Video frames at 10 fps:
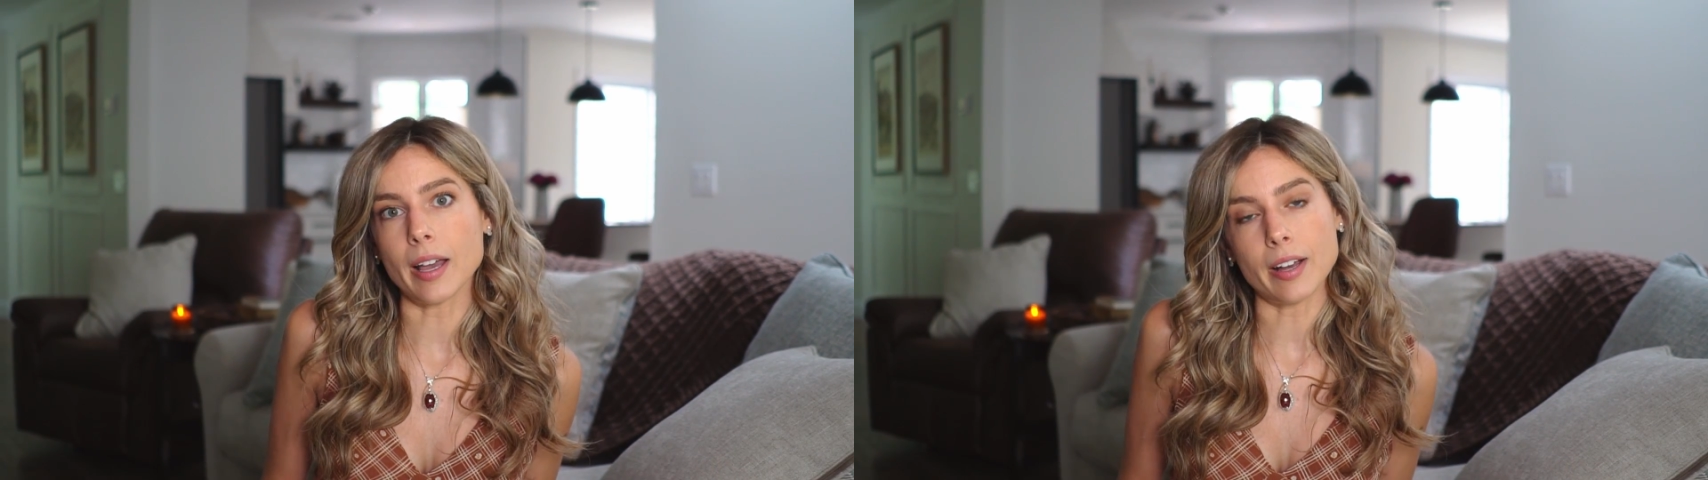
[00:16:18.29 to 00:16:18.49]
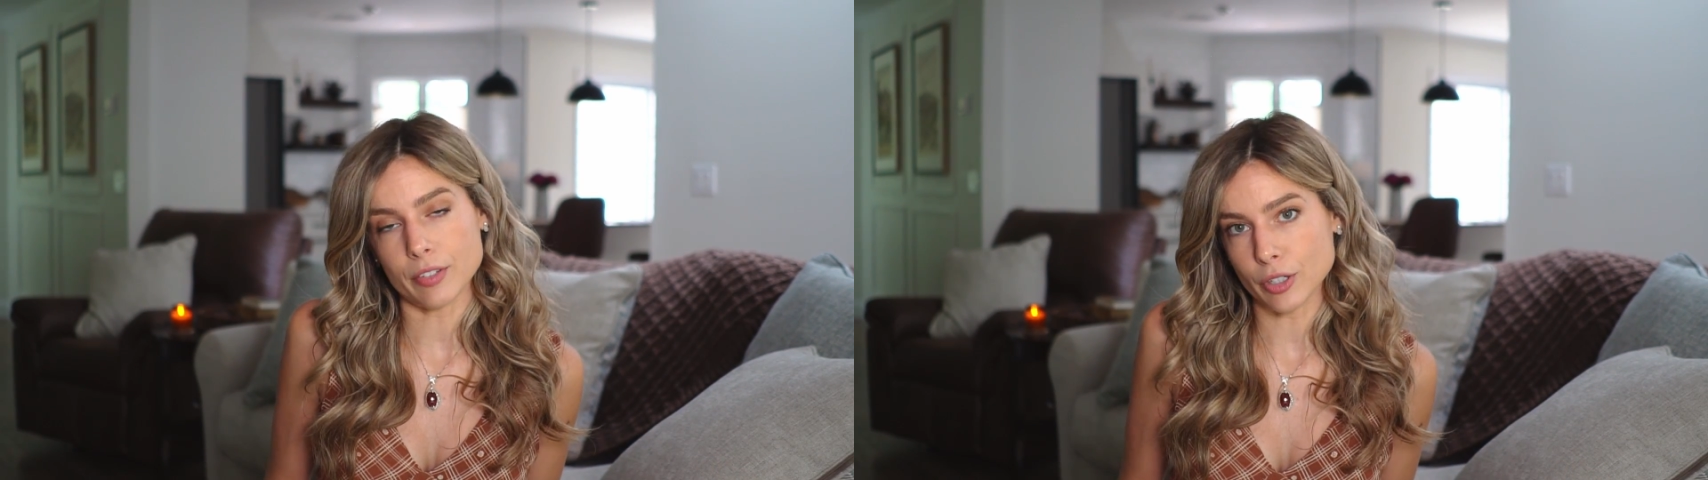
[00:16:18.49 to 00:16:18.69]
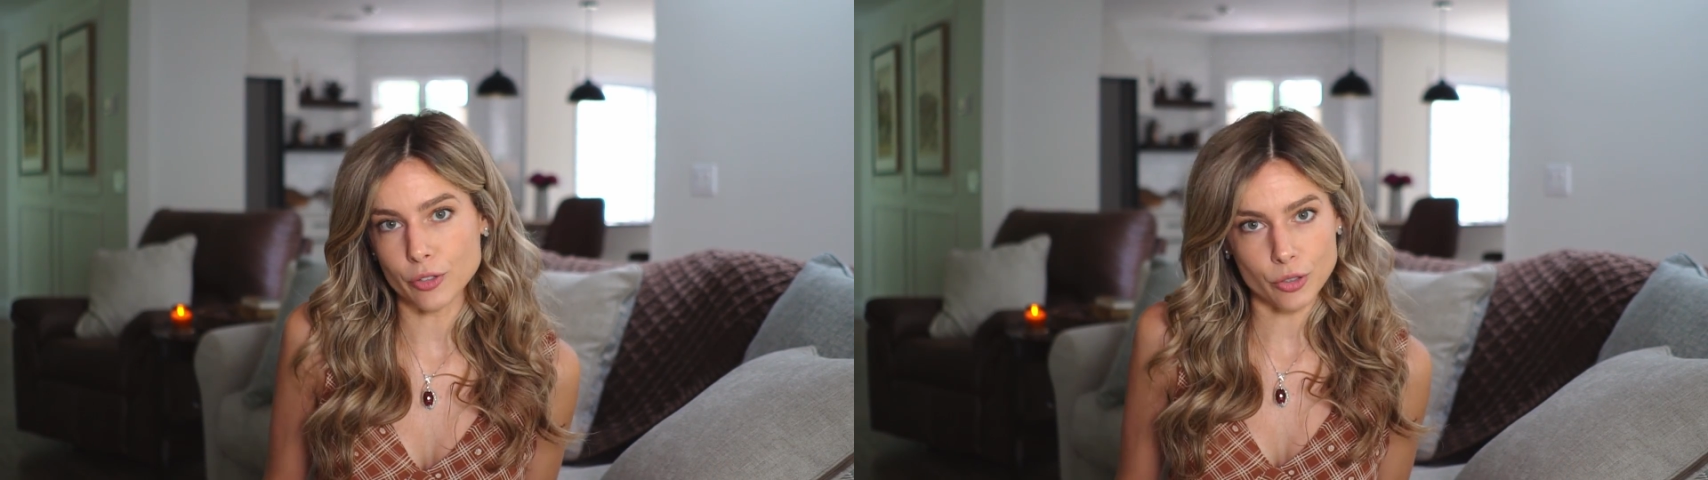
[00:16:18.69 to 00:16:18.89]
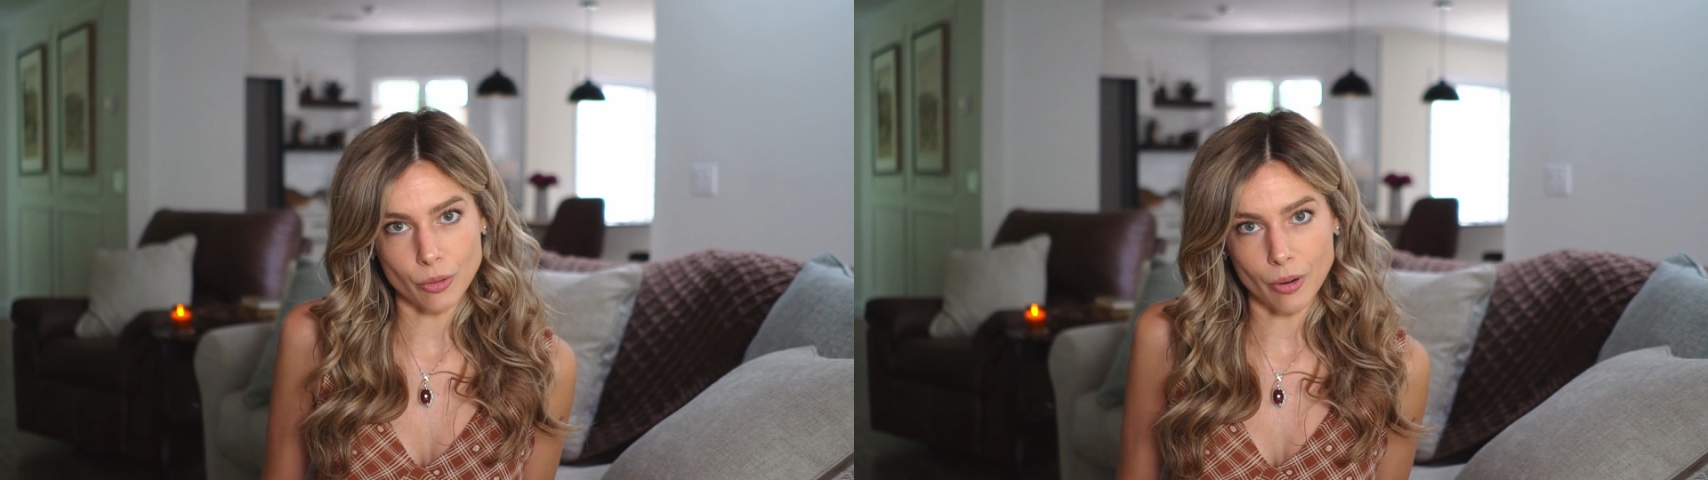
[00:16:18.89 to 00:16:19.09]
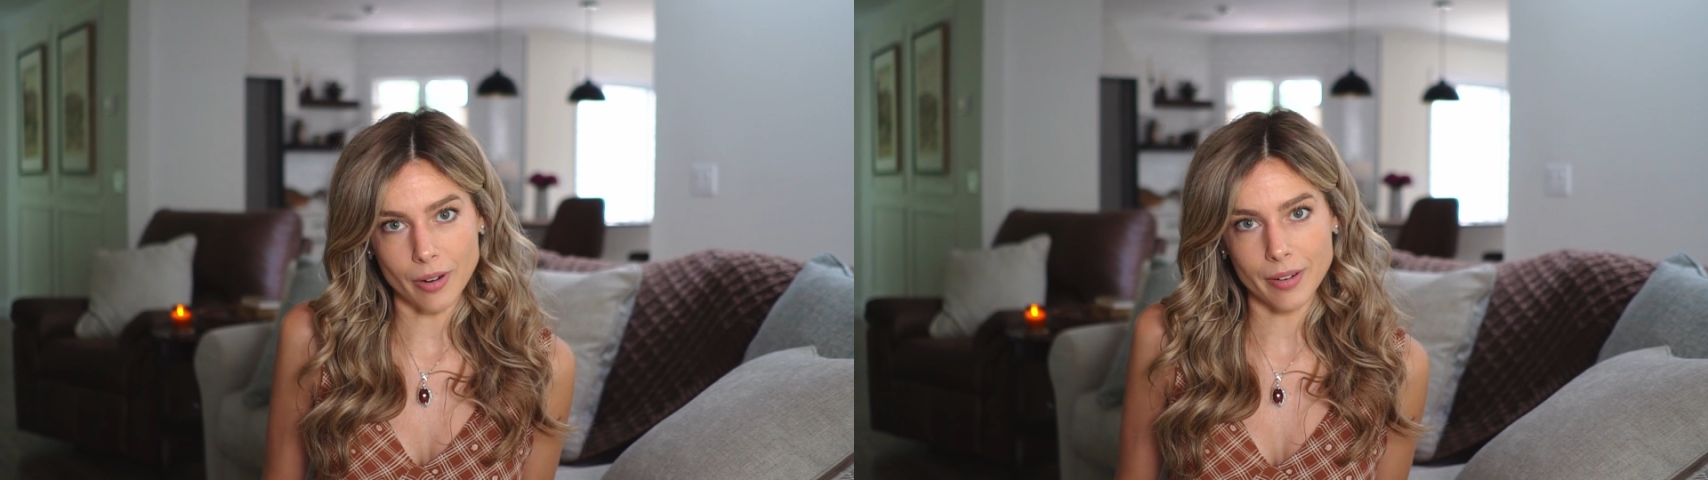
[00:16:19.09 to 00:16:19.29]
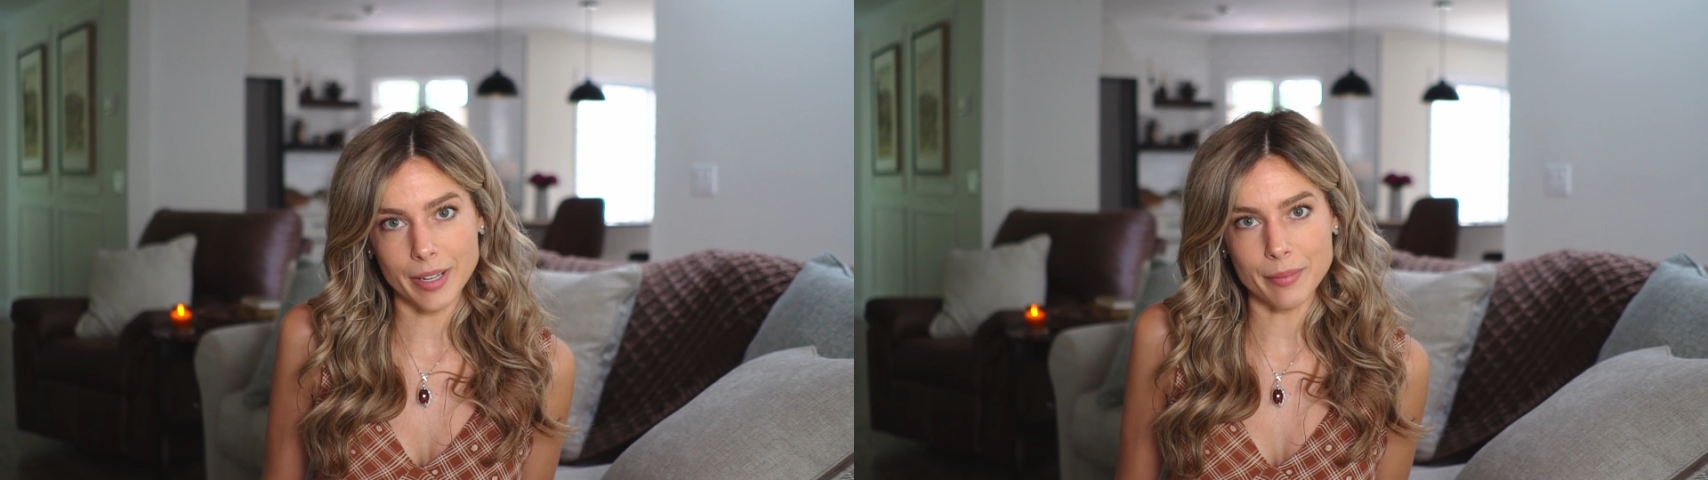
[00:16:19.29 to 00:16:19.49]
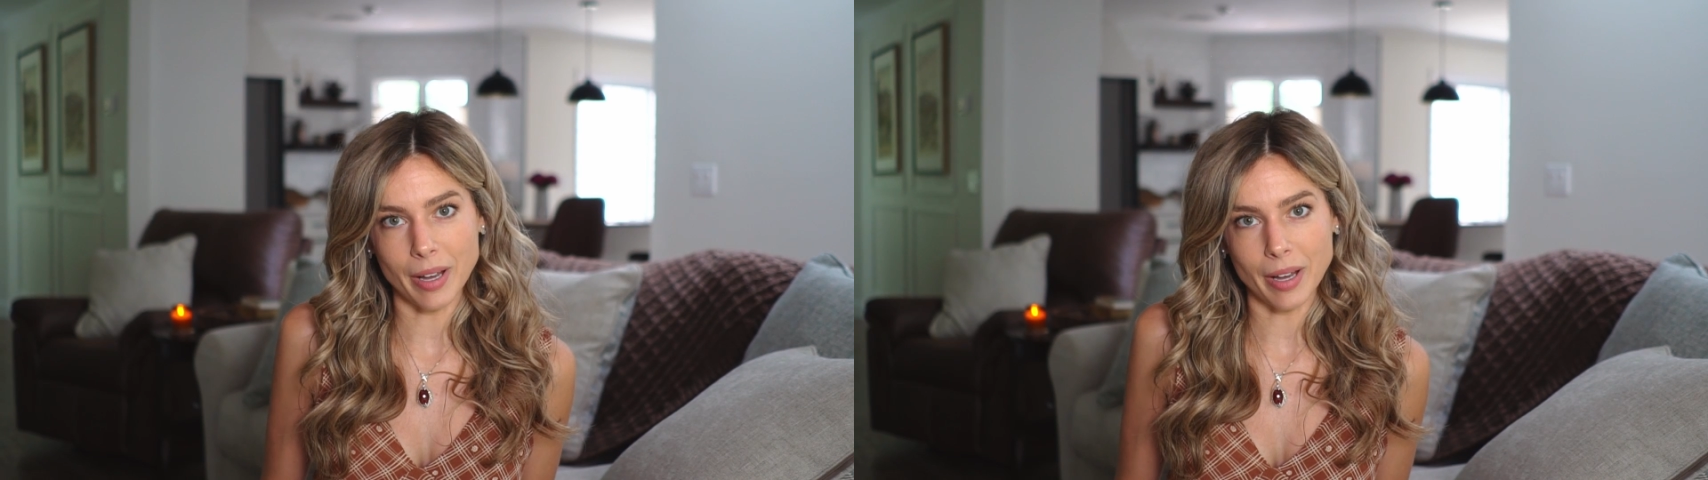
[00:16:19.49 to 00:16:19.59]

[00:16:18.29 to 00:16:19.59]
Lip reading: I have an underscore